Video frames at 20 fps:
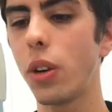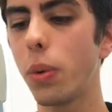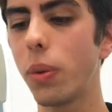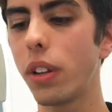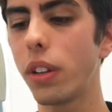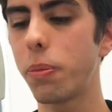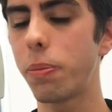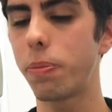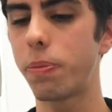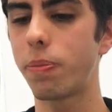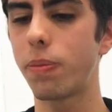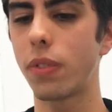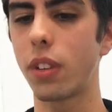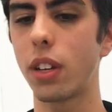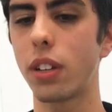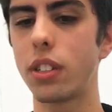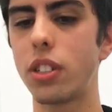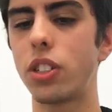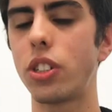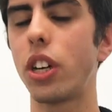You will
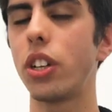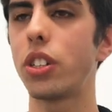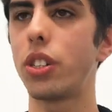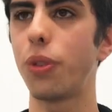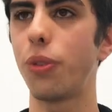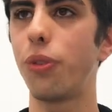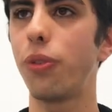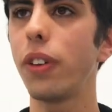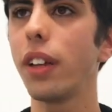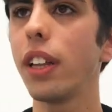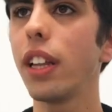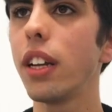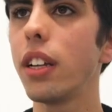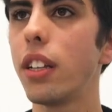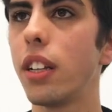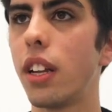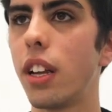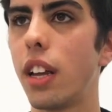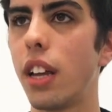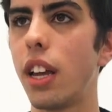start to feel
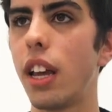it,